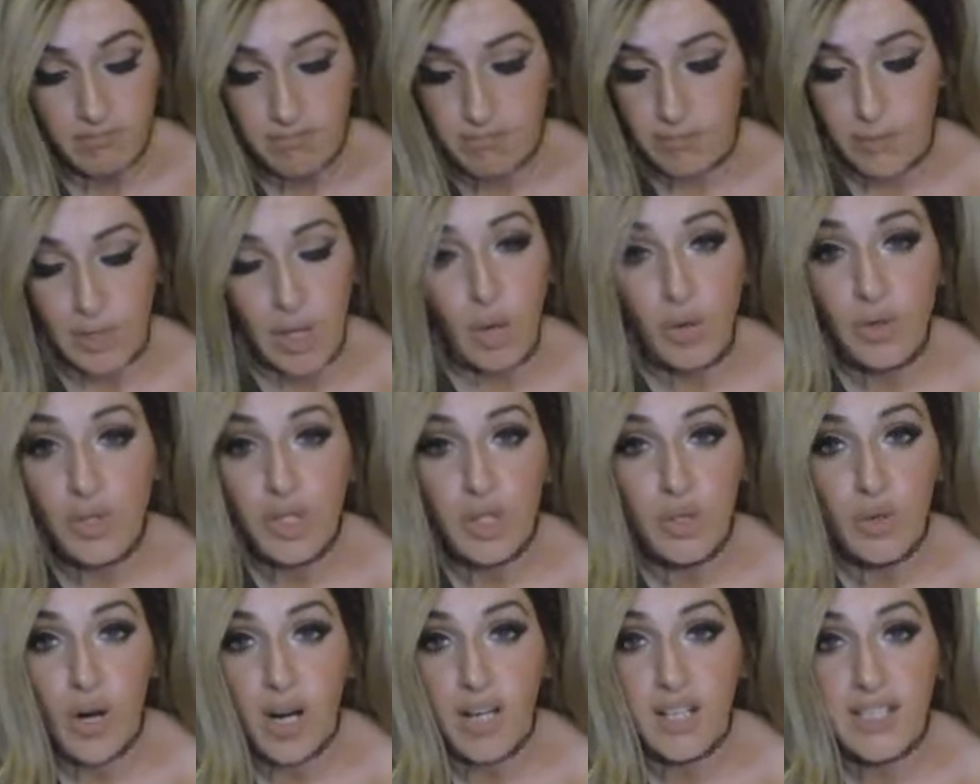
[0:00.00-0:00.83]
no
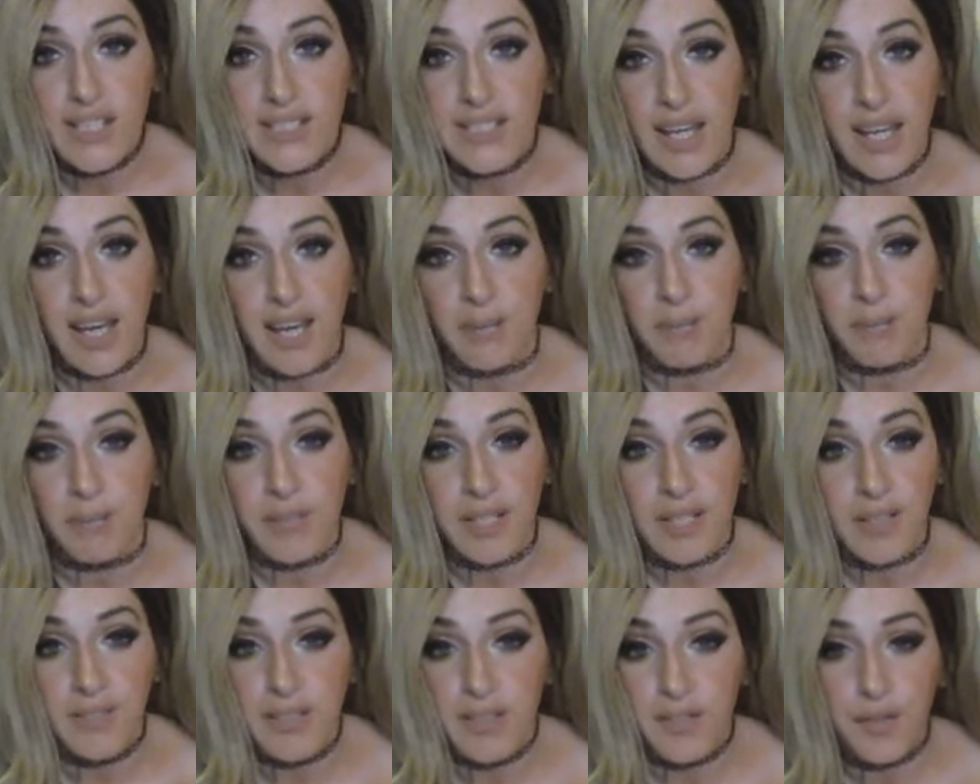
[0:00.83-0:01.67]
two are the same.
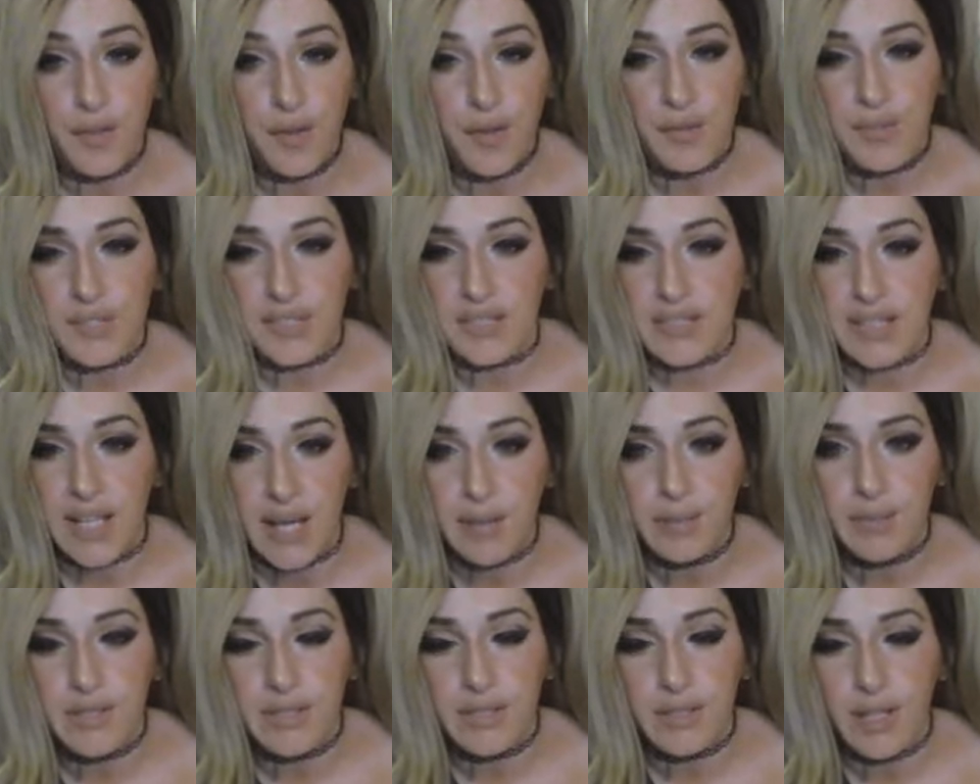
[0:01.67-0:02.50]
Even if you use the
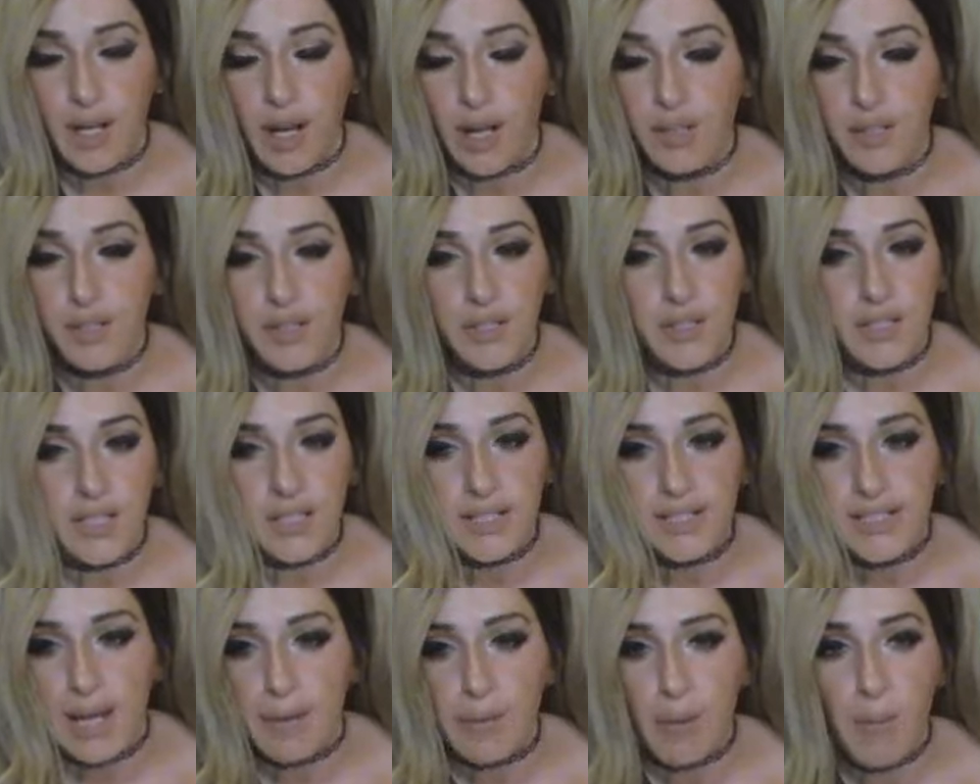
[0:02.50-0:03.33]
same colors,
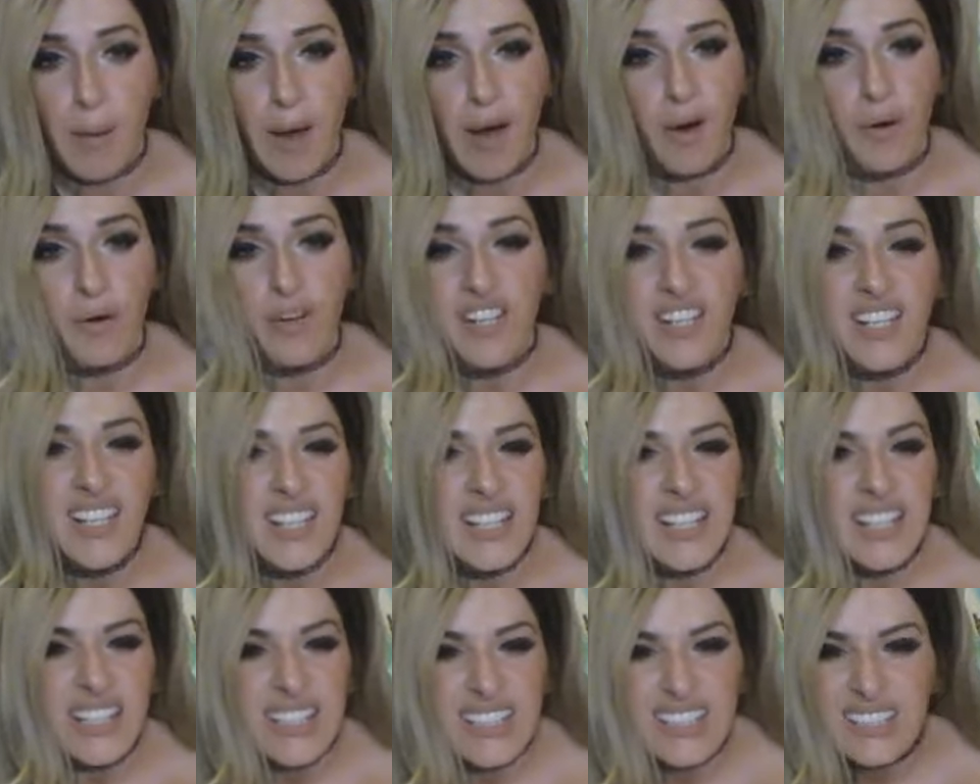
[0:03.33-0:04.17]
same amount,
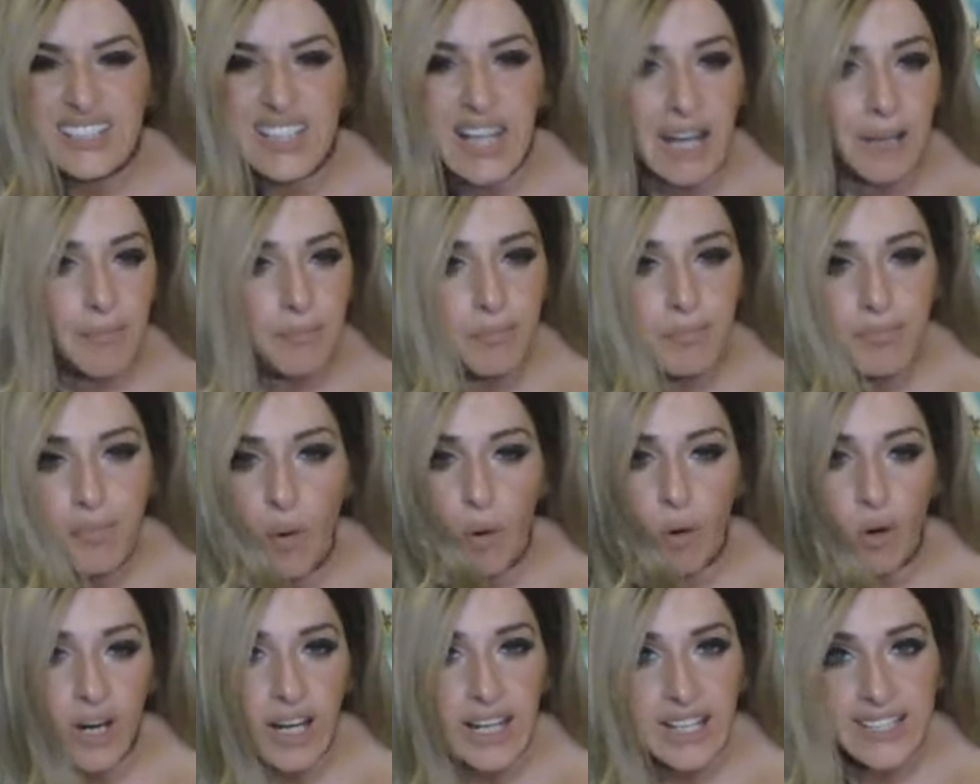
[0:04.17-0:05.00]
same
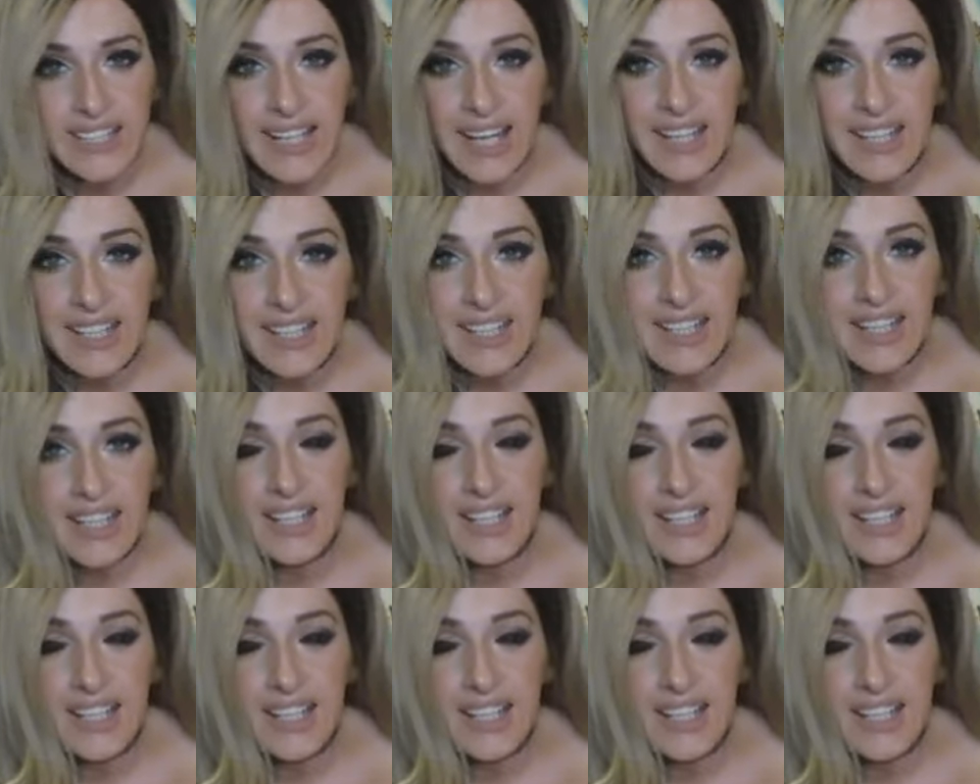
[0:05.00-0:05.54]
pouring technique,